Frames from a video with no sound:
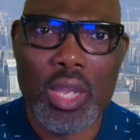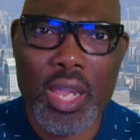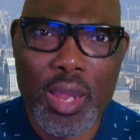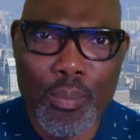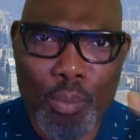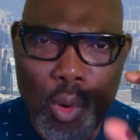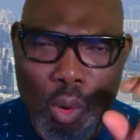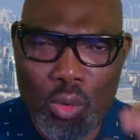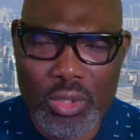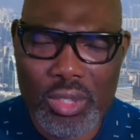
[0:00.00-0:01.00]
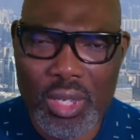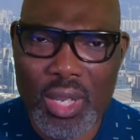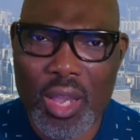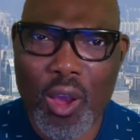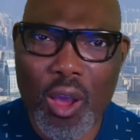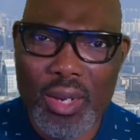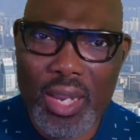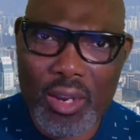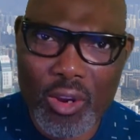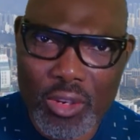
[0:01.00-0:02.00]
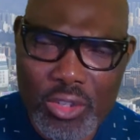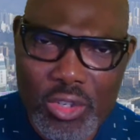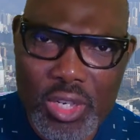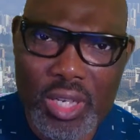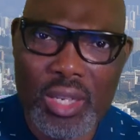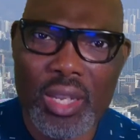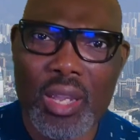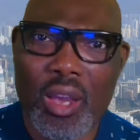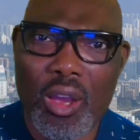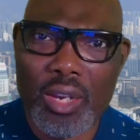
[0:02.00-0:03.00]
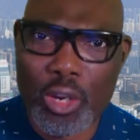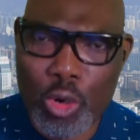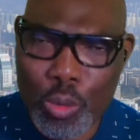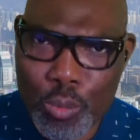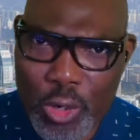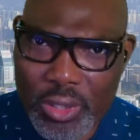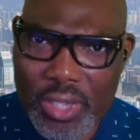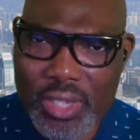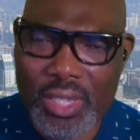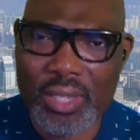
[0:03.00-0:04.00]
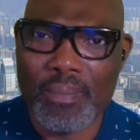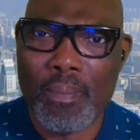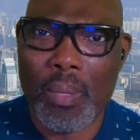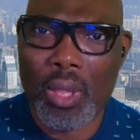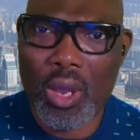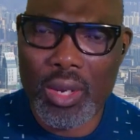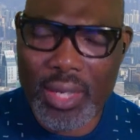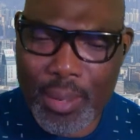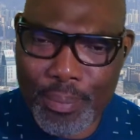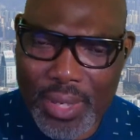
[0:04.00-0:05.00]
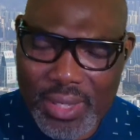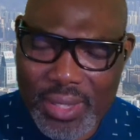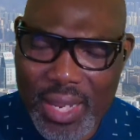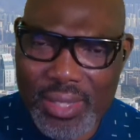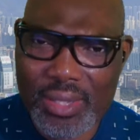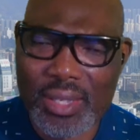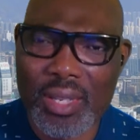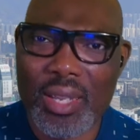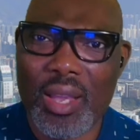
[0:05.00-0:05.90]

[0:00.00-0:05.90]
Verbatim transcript: imposed on a country, on a community, on a business,